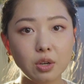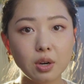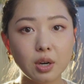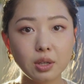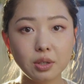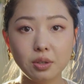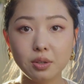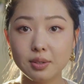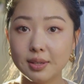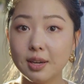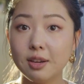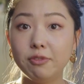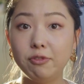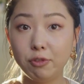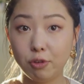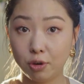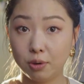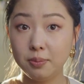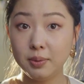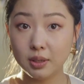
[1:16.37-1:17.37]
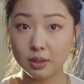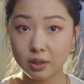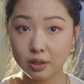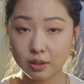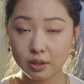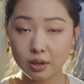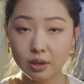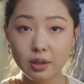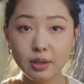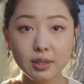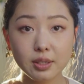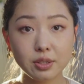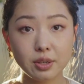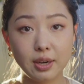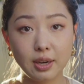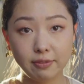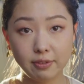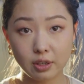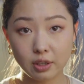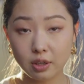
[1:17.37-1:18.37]
you're using formula though, so
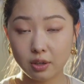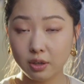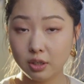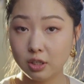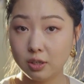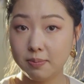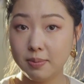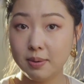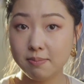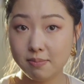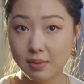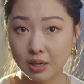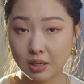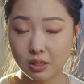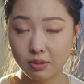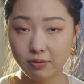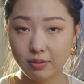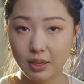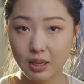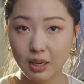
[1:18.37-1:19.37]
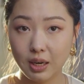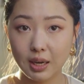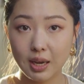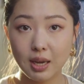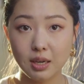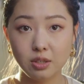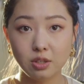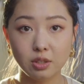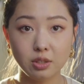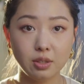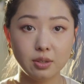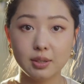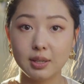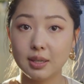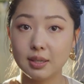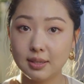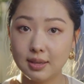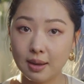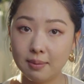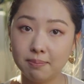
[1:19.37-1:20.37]
if you're going to be mixed feeding and you're
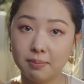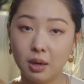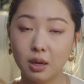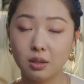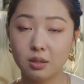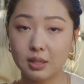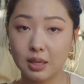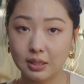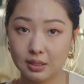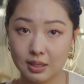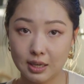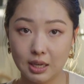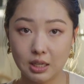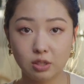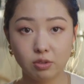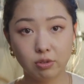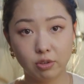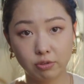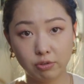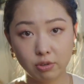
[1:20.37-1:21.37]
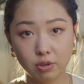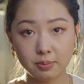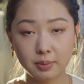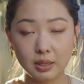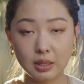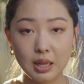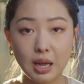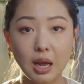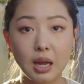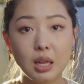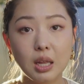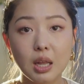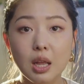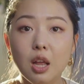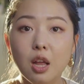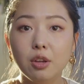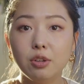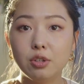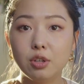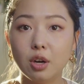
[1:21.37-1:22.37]
using some bottles and teats for formula,
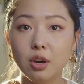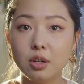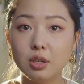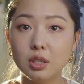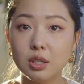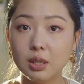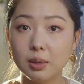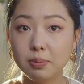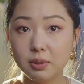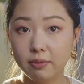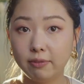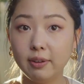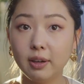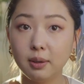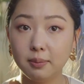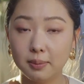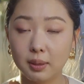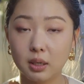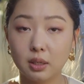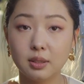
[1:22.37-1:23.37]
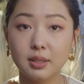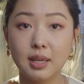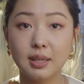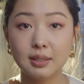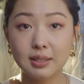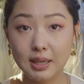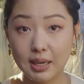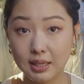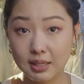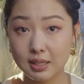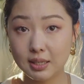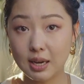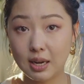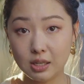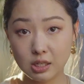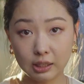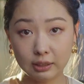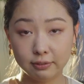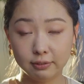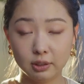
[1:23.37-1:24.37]
those specific bottles and teats
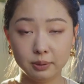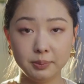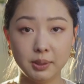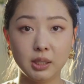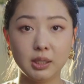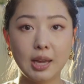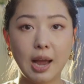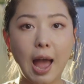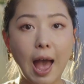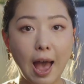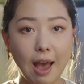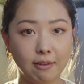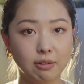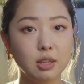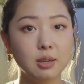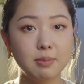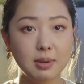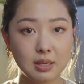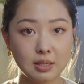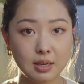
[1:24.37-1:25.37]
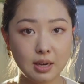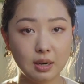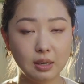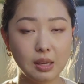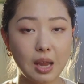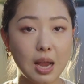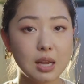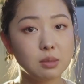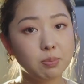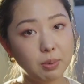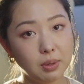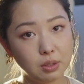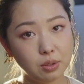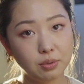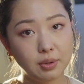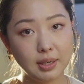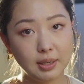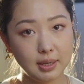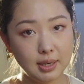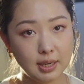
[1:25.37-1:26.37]
touching formula have to be sterilized
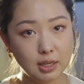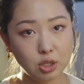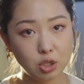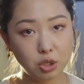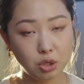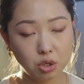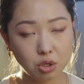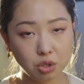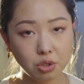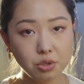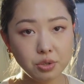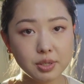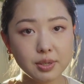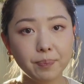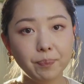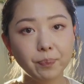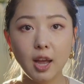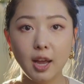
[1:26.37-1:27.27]
between each use.